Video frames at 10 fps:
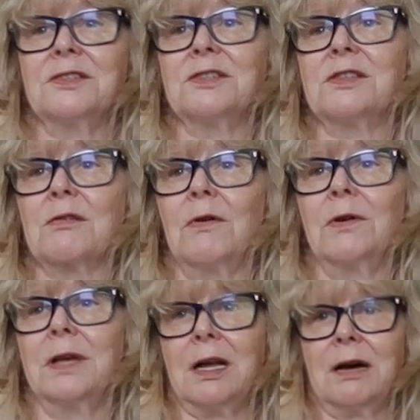just
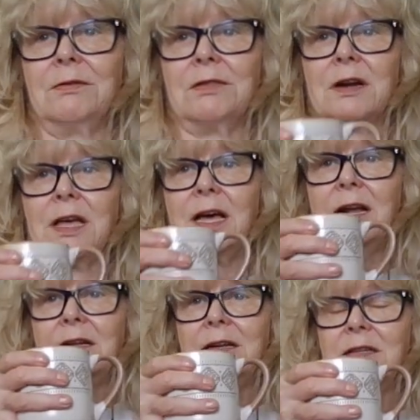throwing it out there.
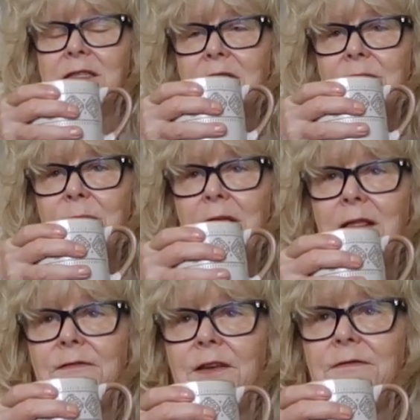Canada should be
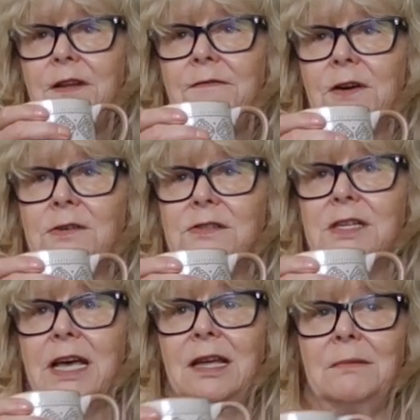the 51st
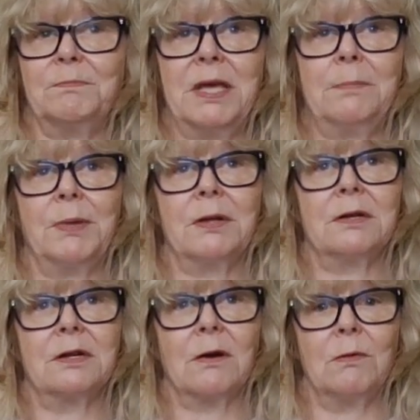state, and people
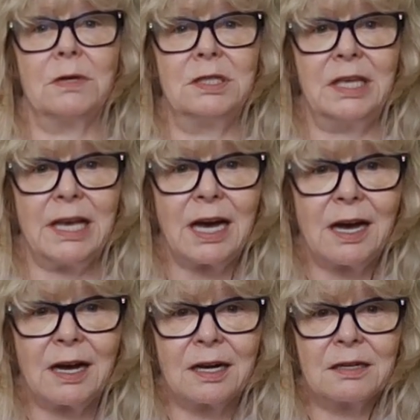are going,
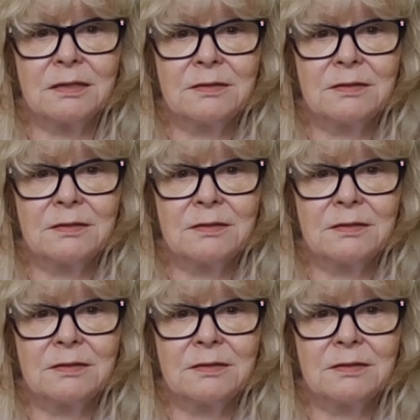yeah,